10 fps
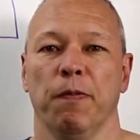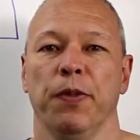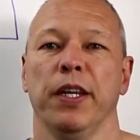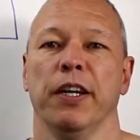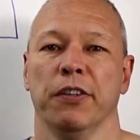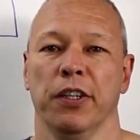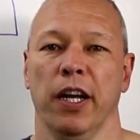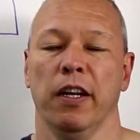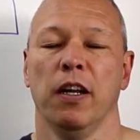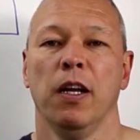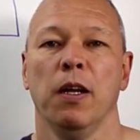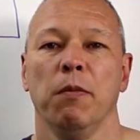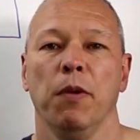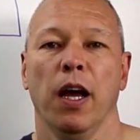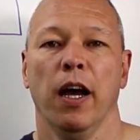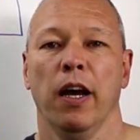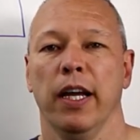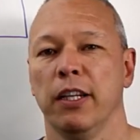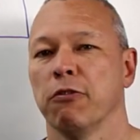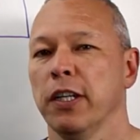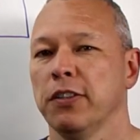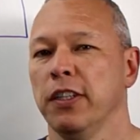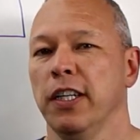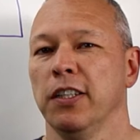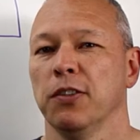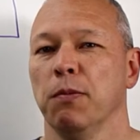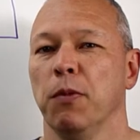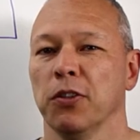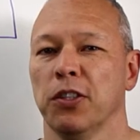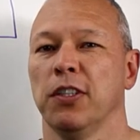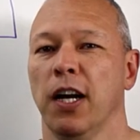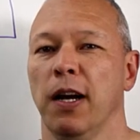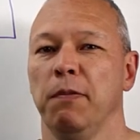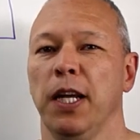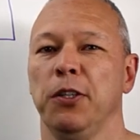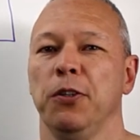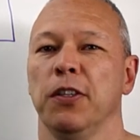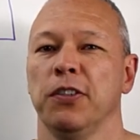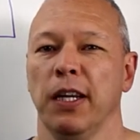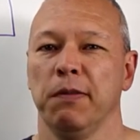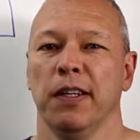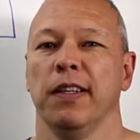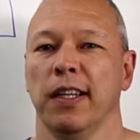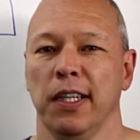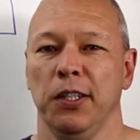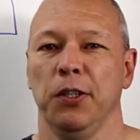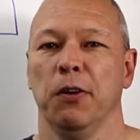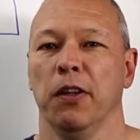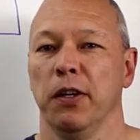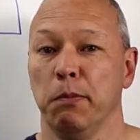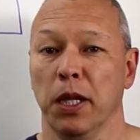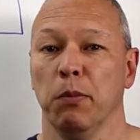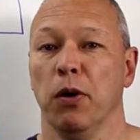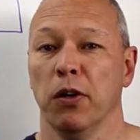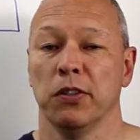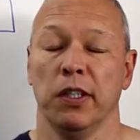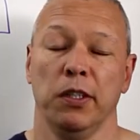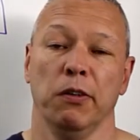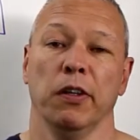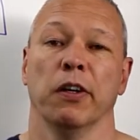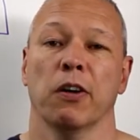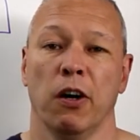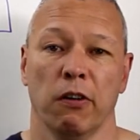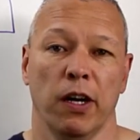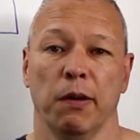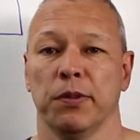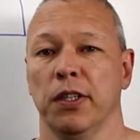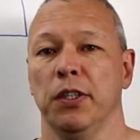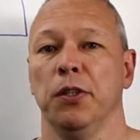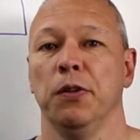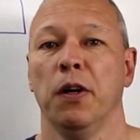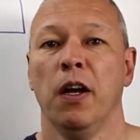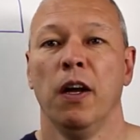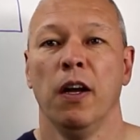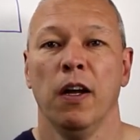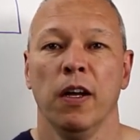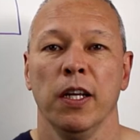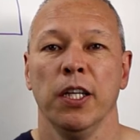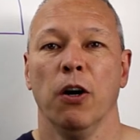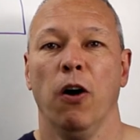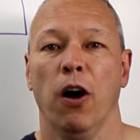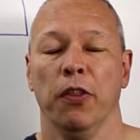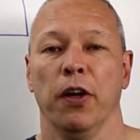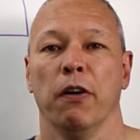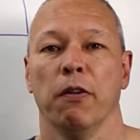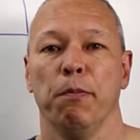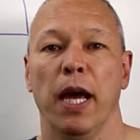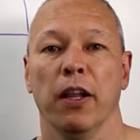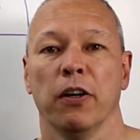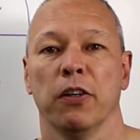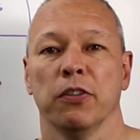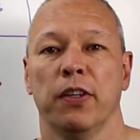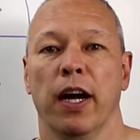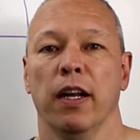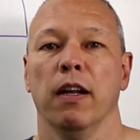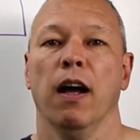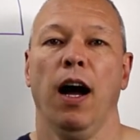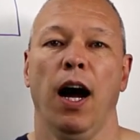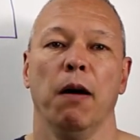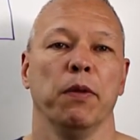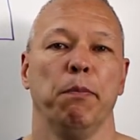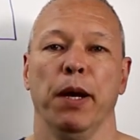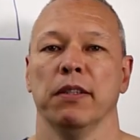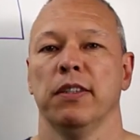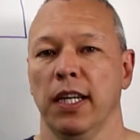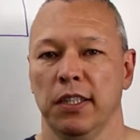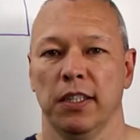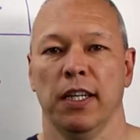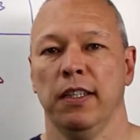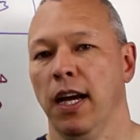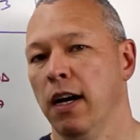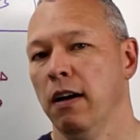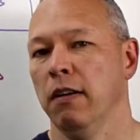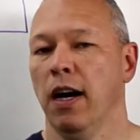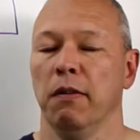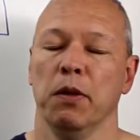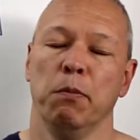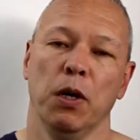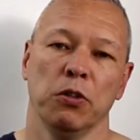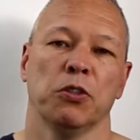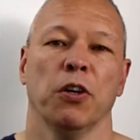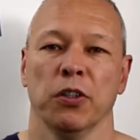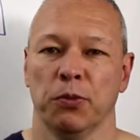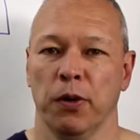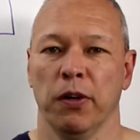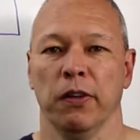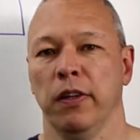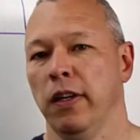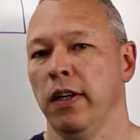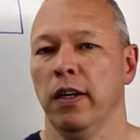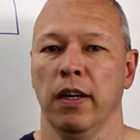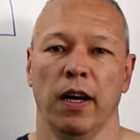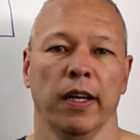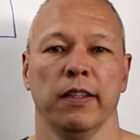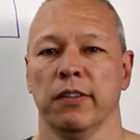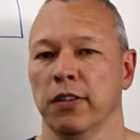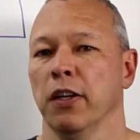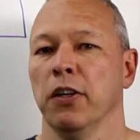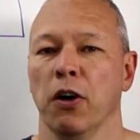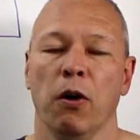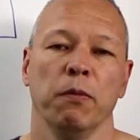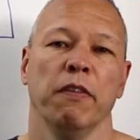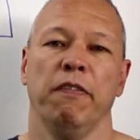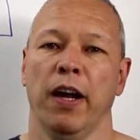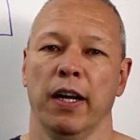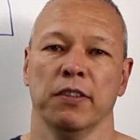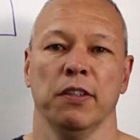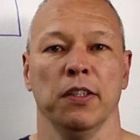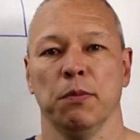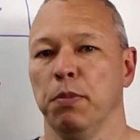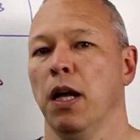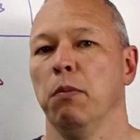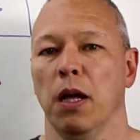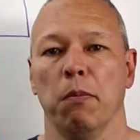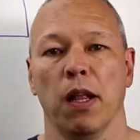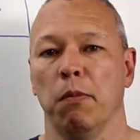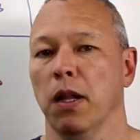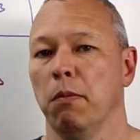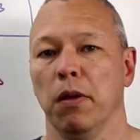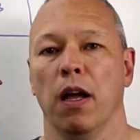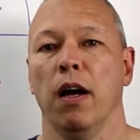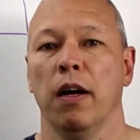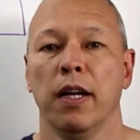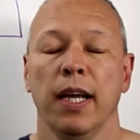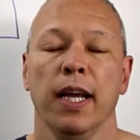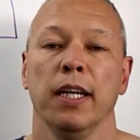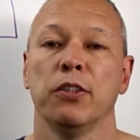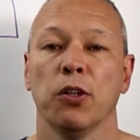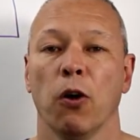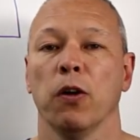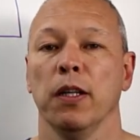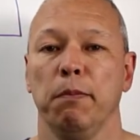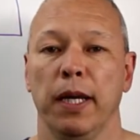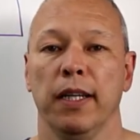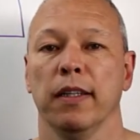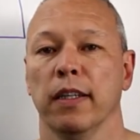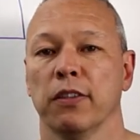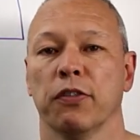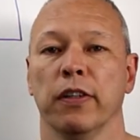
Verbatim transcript: the internet. And the reason is, most of the time they do the same thing that they do on their billboards, they do on their car wraps, they do, you know, on their mailers, that I'm the best agent in town, I'm the most trustworthy, I can sell your home the fastest, blah, blah, blah, blah, blah. It's totally meaningless for